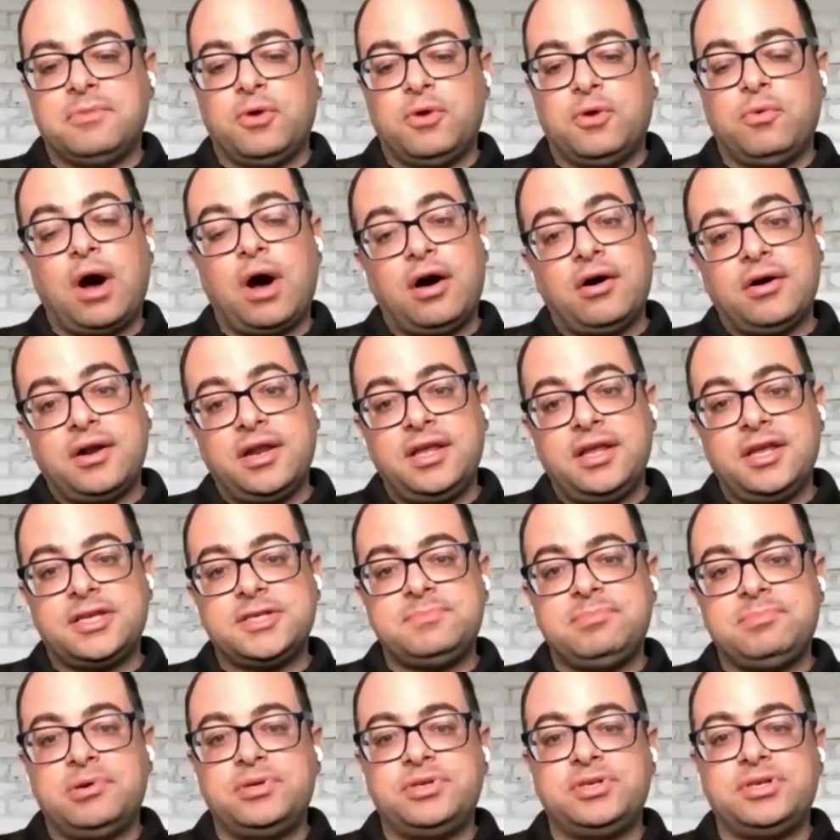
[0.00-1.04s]
quality
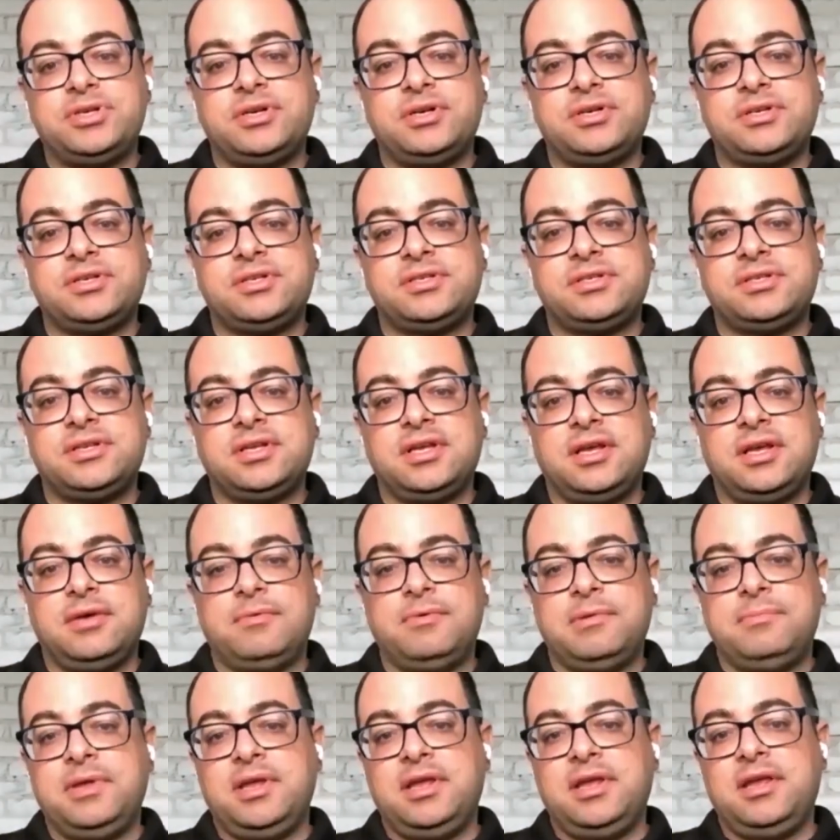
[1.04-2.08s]
exposures. It
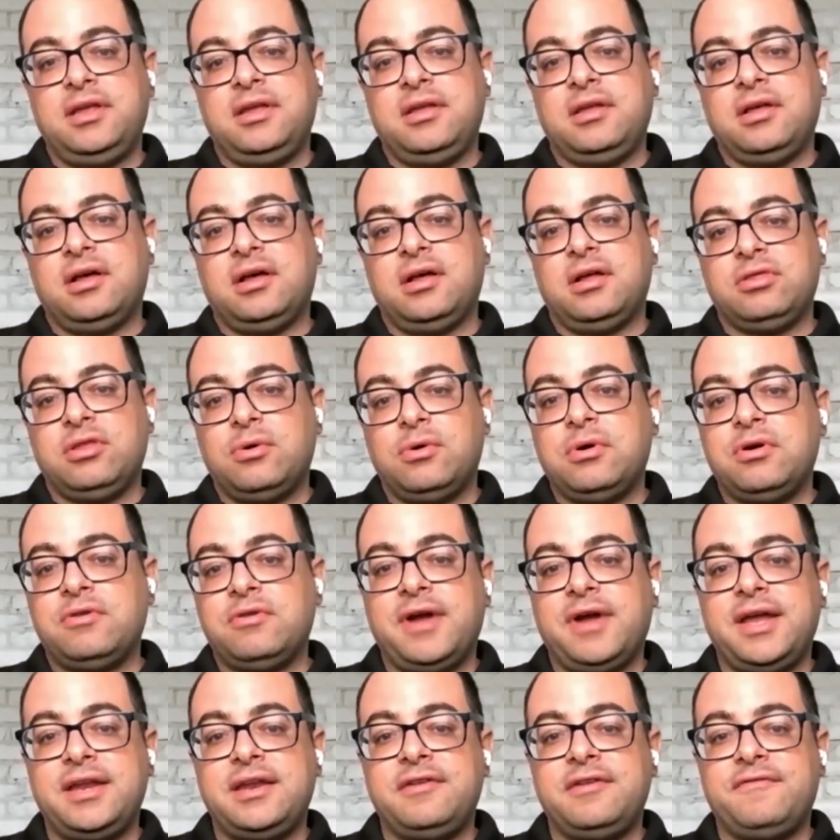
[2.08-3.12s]
would be a lower
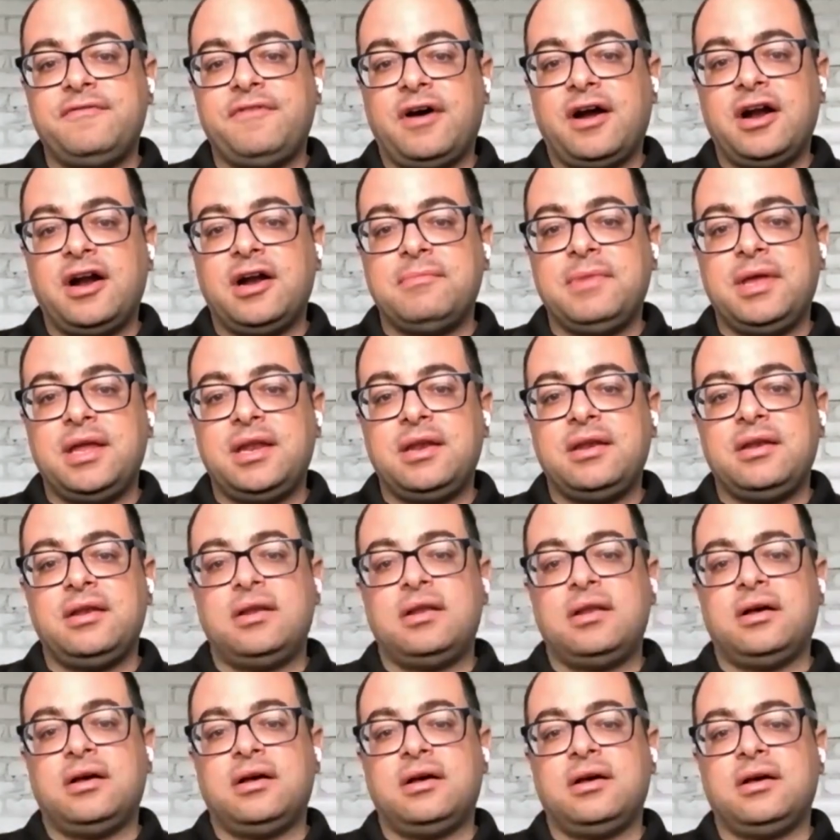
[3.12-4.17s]
rate environment,
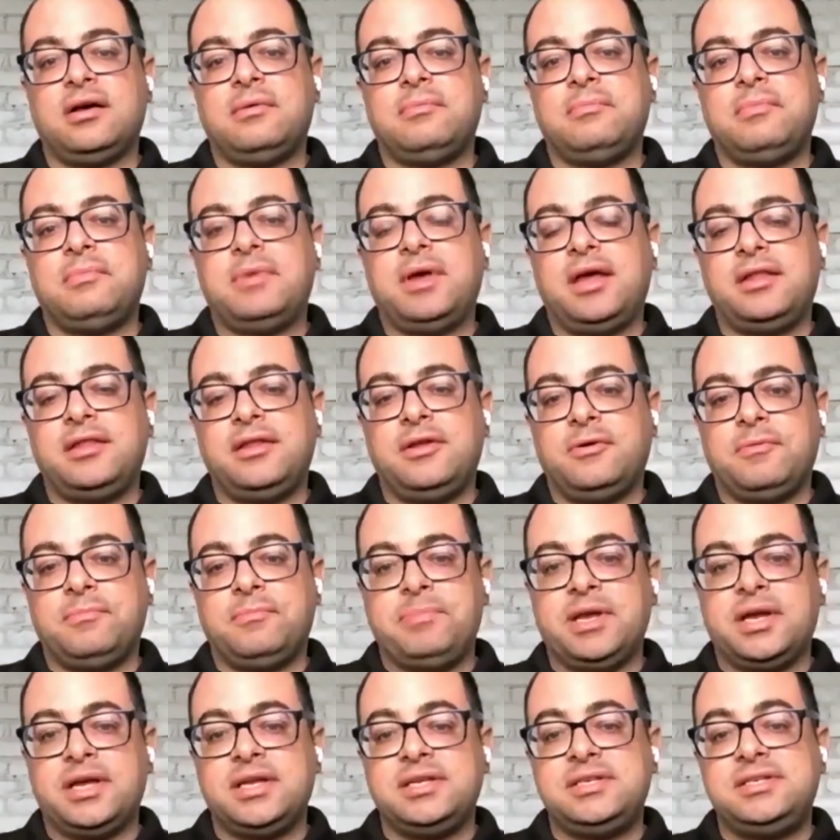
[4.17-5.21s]
and there will
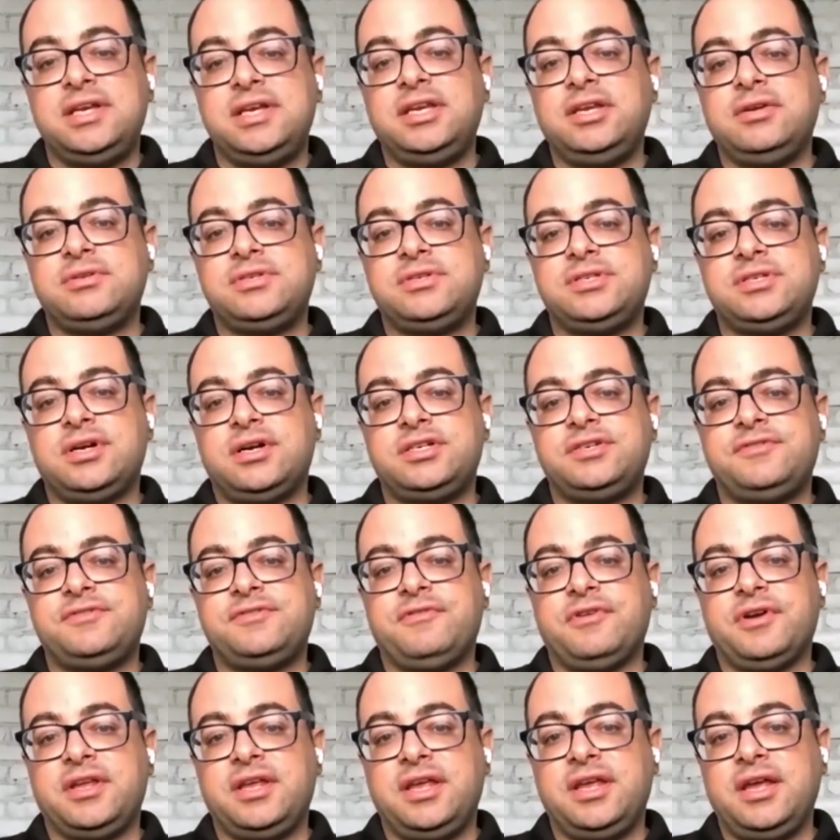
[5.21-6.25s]
be a continued search
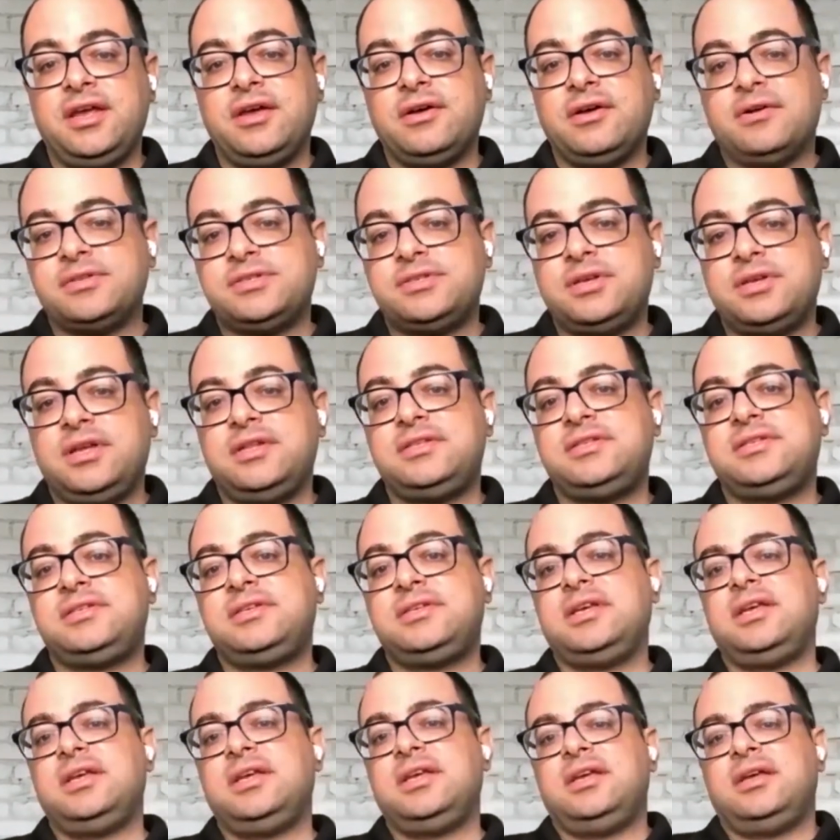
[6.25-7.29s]
for yield. So you'd
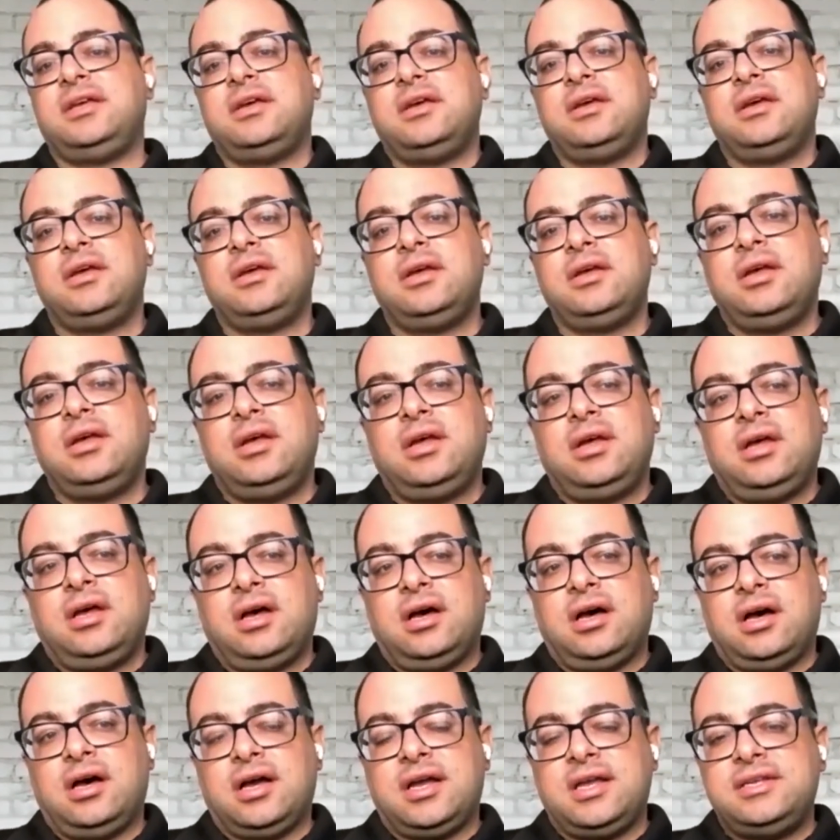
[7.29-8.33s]
see
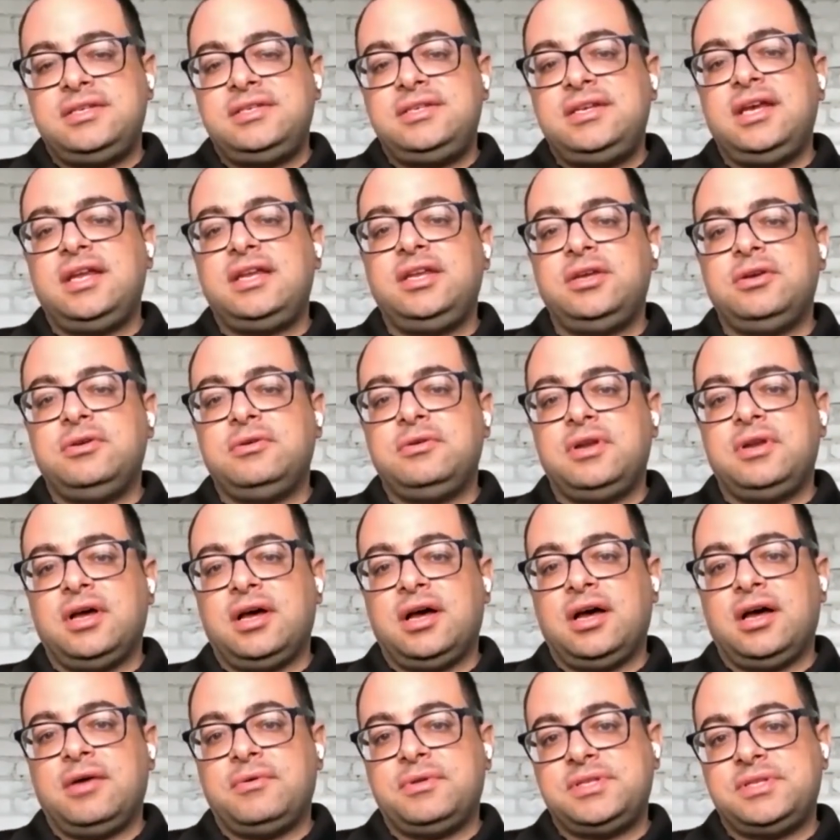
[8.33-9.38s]
continued,
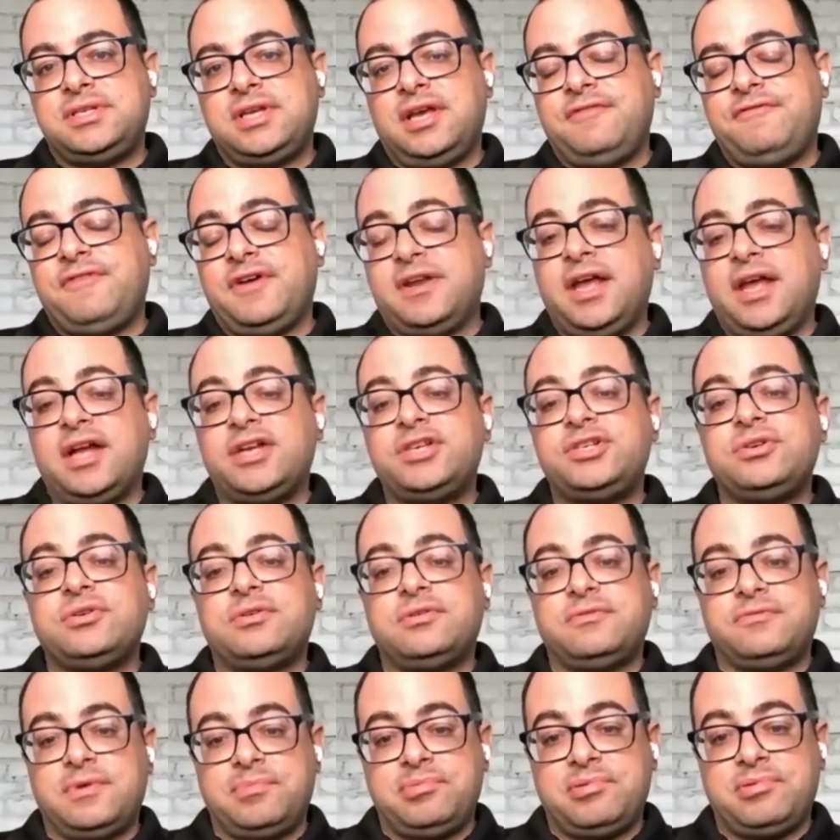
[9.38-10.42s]
I would say,
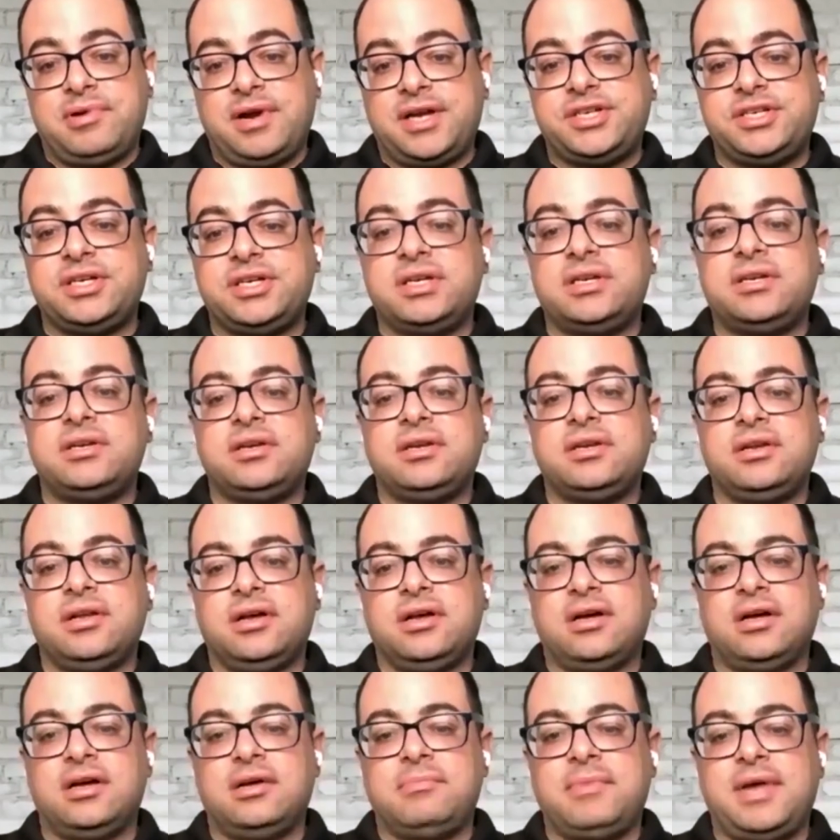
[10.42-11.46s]
financial repression
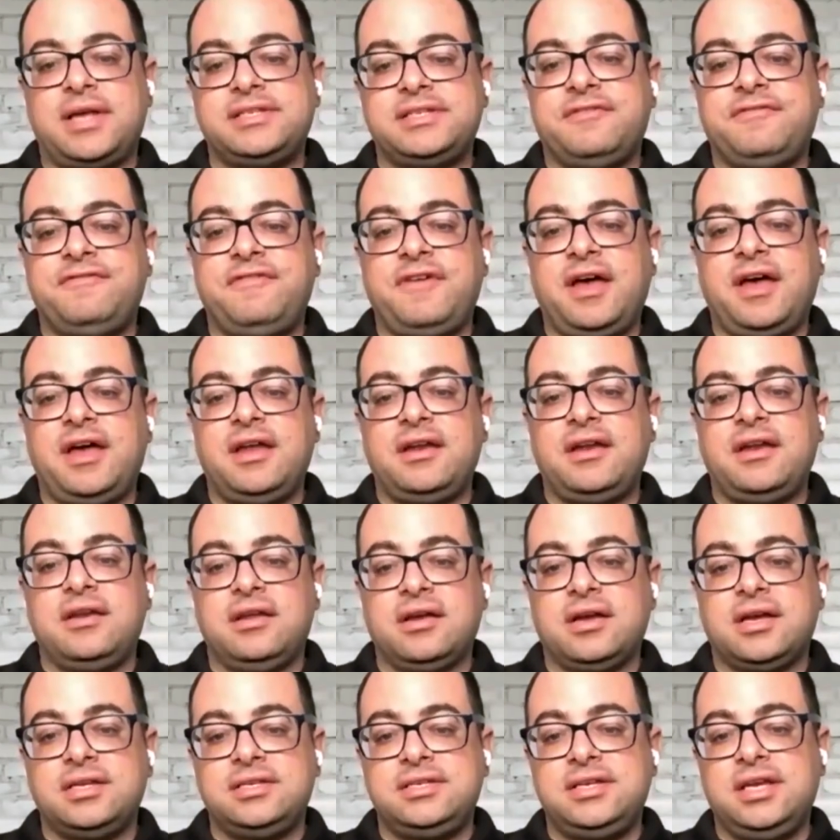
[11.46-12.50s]
as the Fed
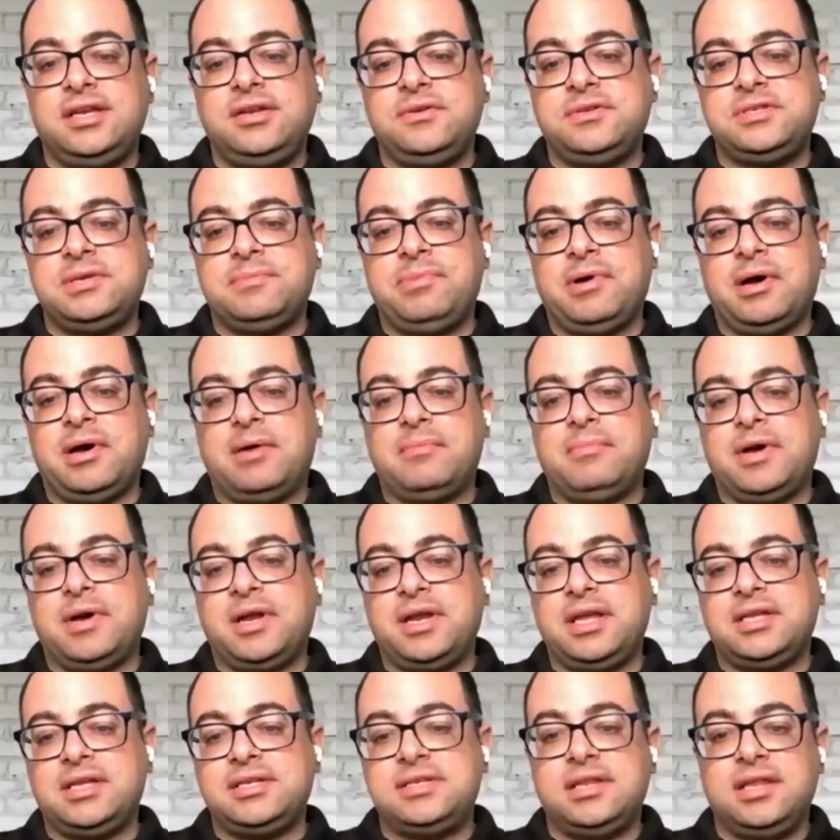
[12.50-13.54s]
continues to pump
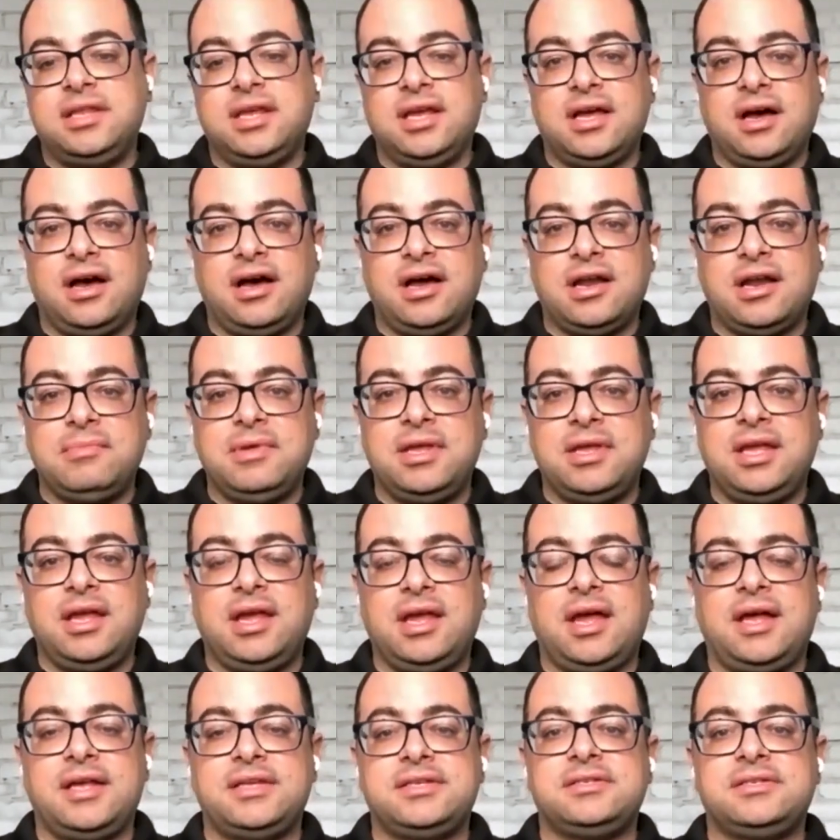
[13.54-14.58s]
money into the economy,
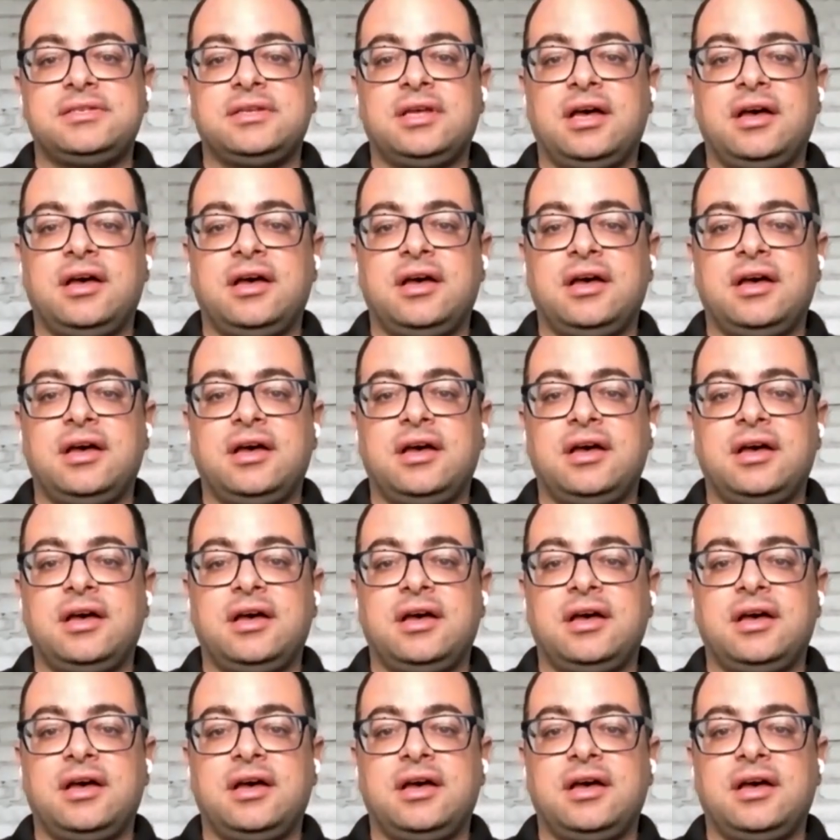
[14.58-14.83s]
as